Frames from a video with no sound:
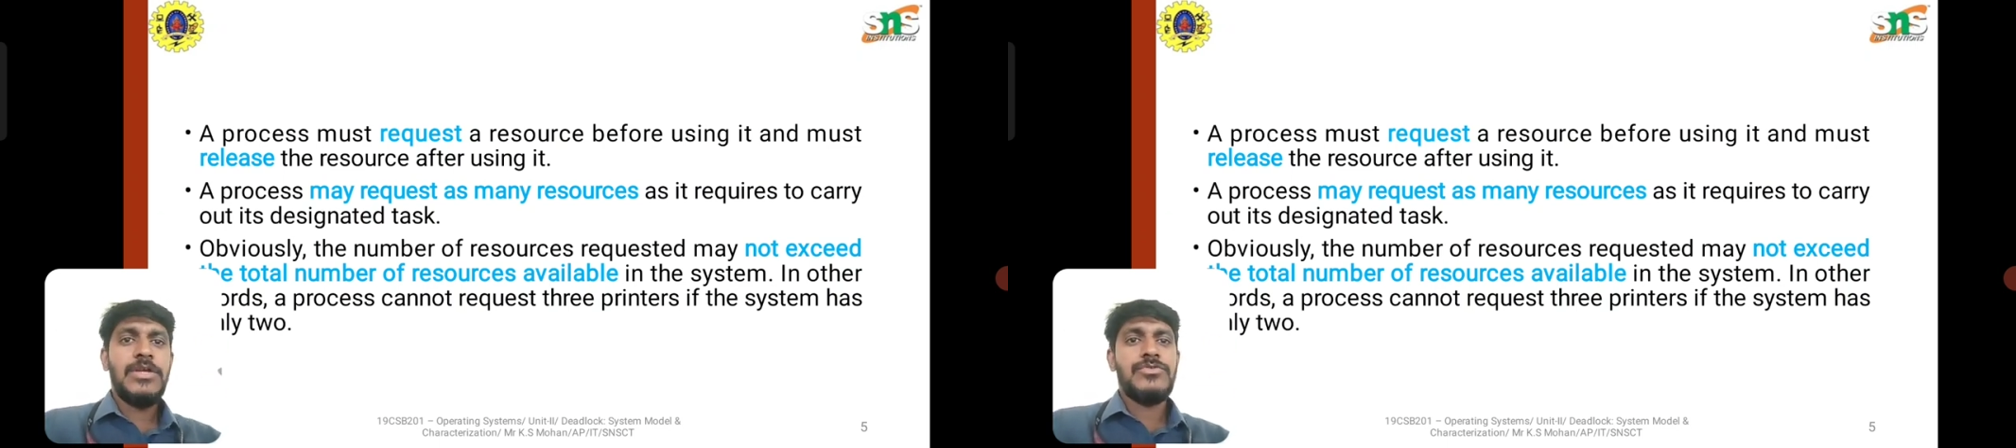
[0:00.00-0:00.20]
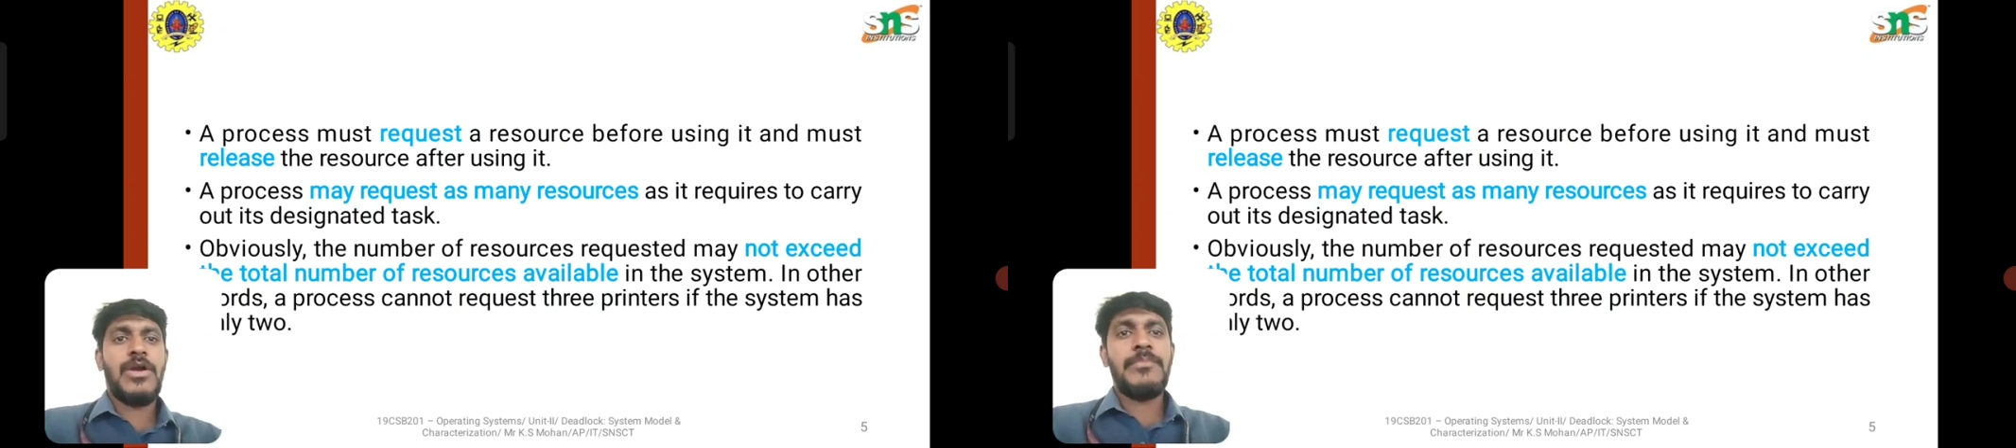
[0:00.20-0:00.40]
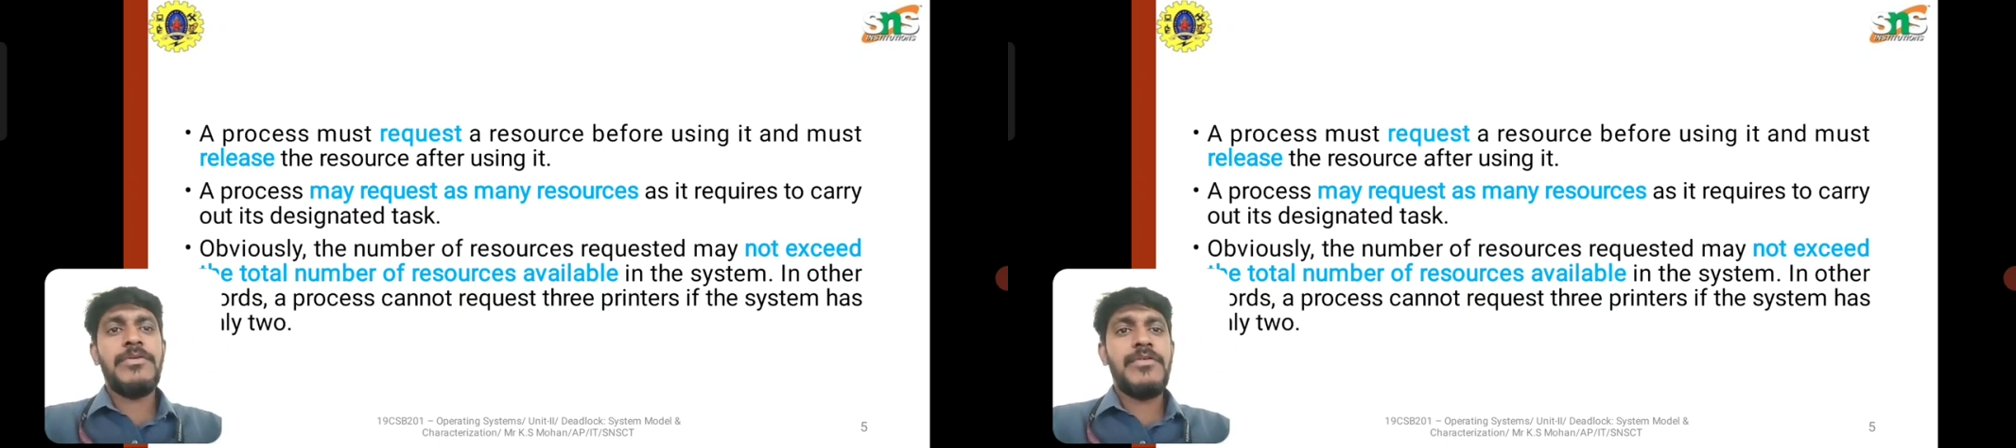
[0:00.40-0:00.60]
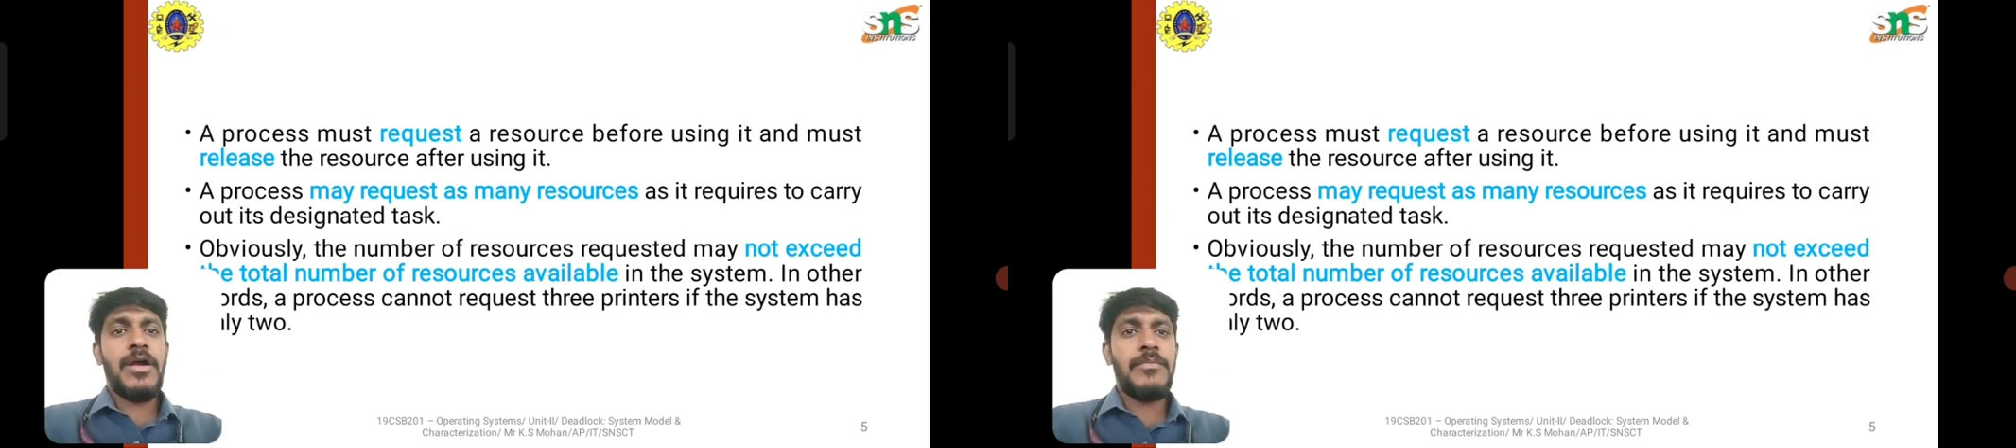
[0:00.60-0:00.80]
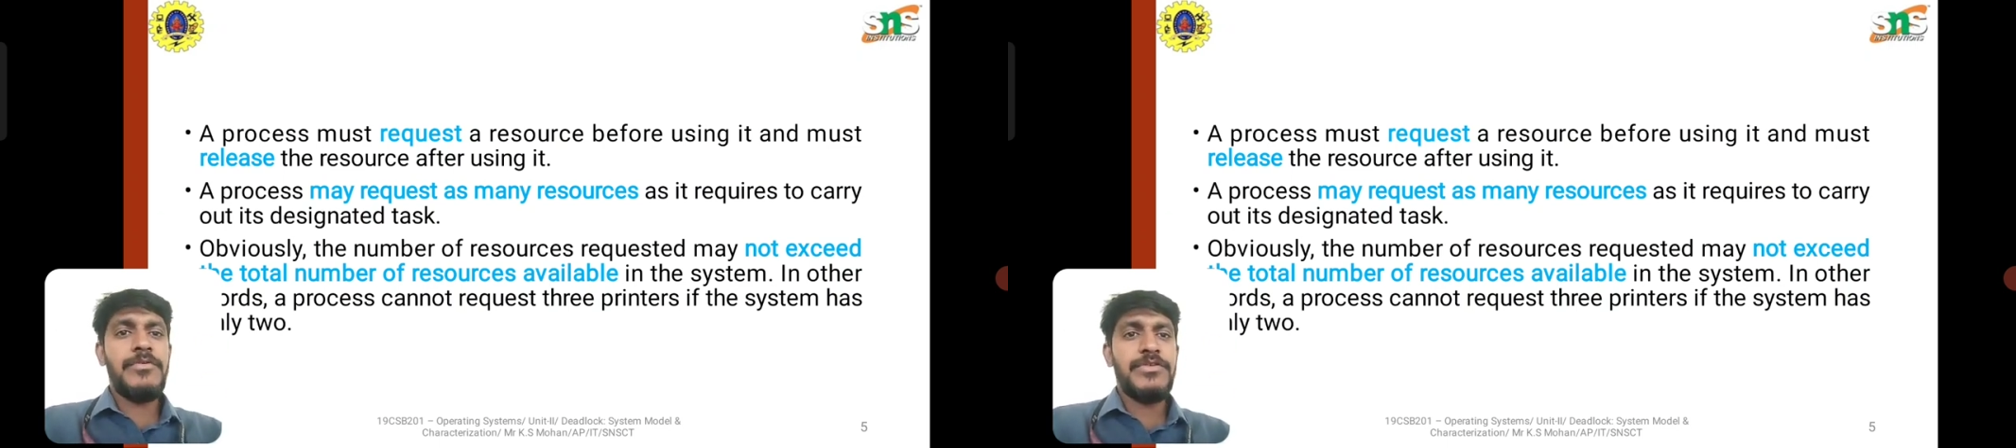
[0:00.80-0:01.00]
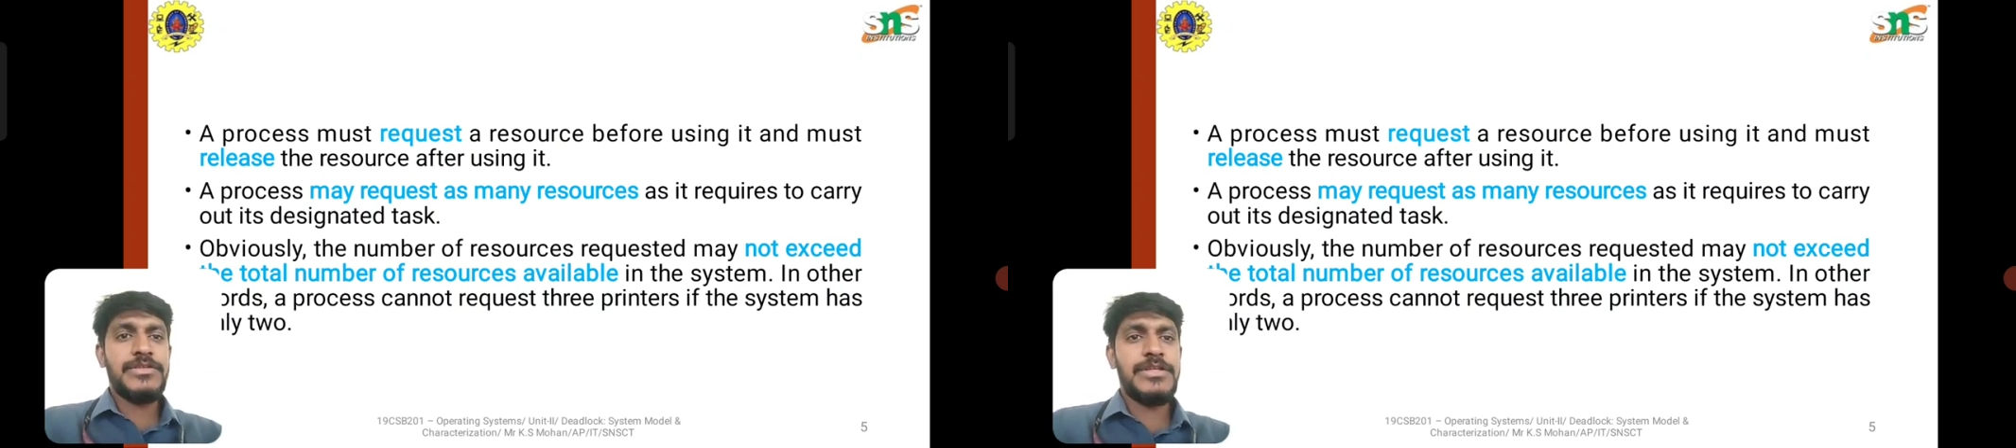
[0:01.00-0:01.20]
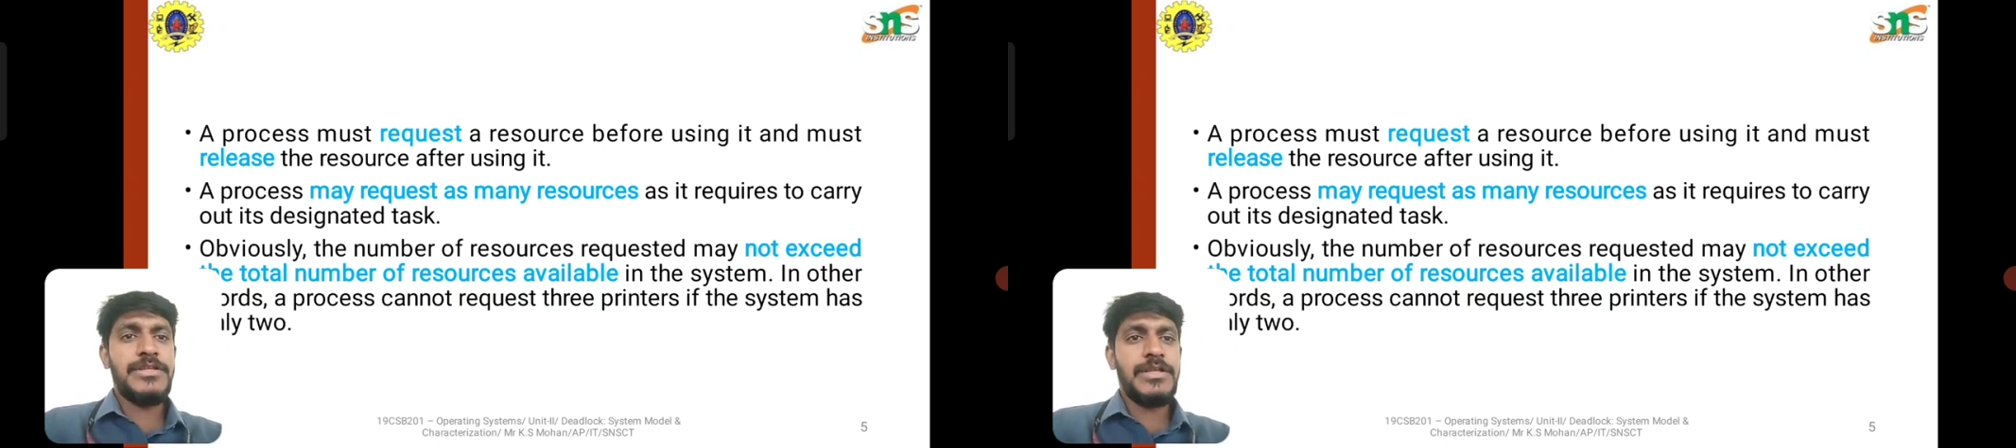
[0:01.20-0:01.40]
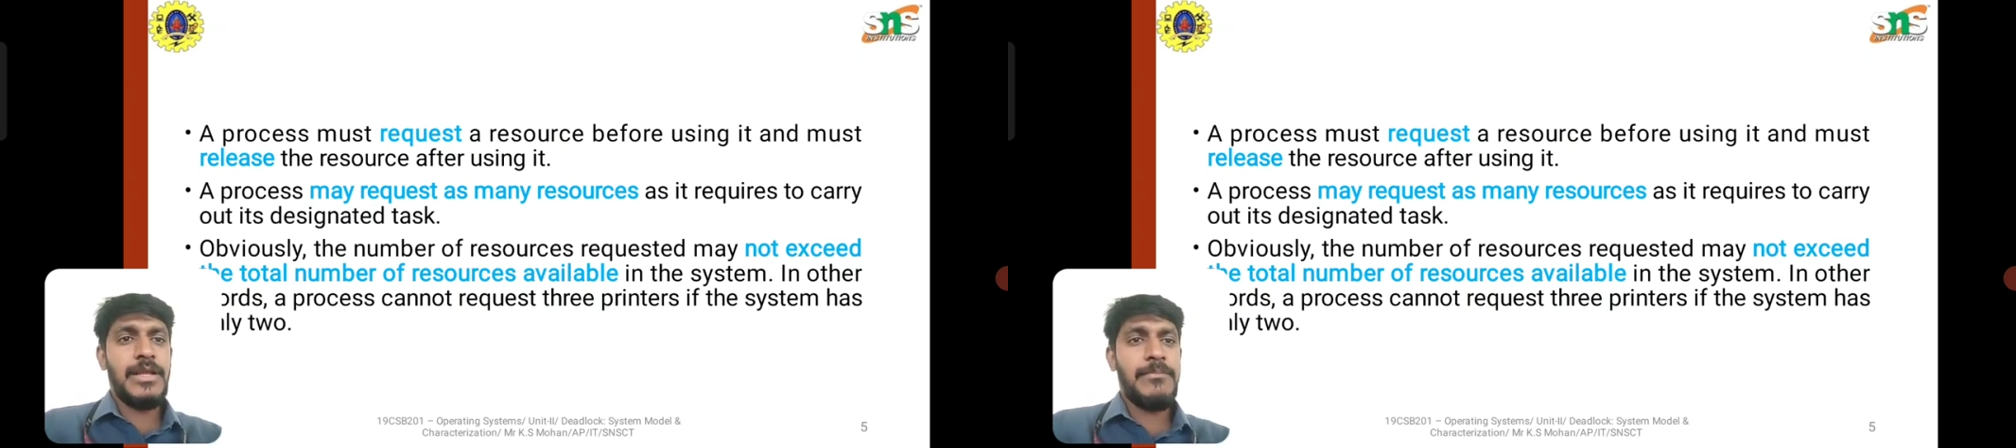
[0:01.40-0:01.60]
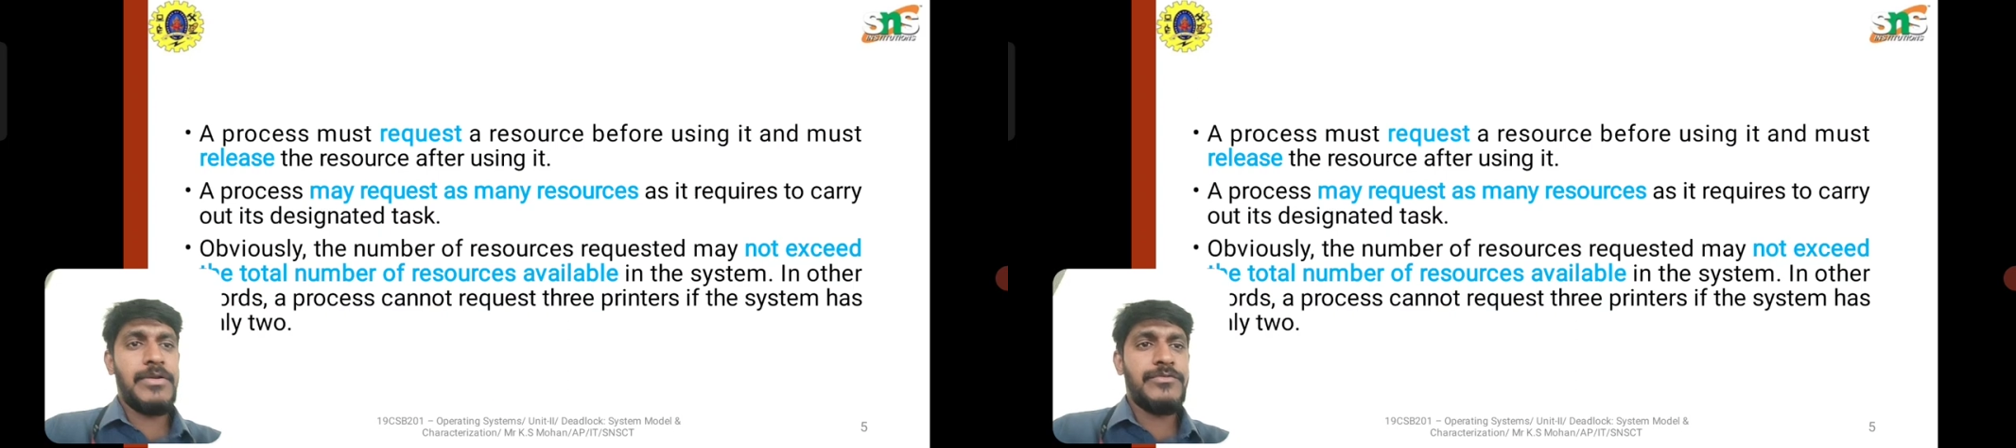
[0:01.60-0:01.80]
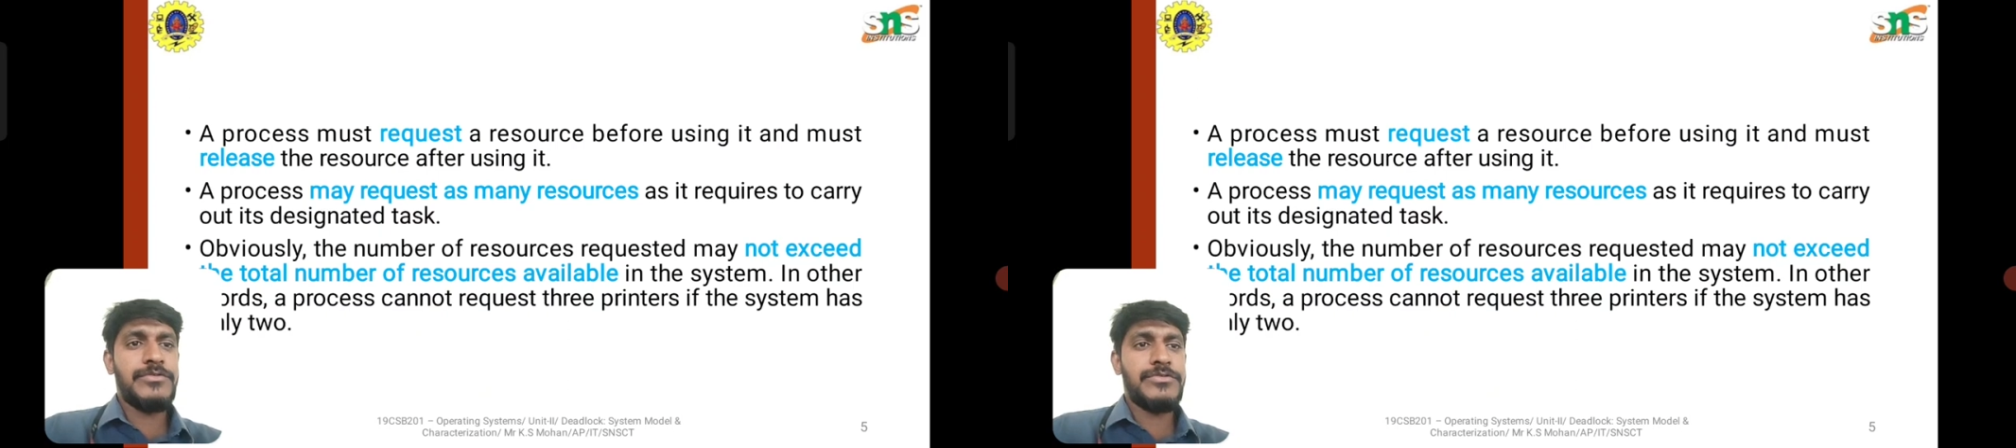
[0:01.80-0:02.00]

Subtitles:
So obviously the number of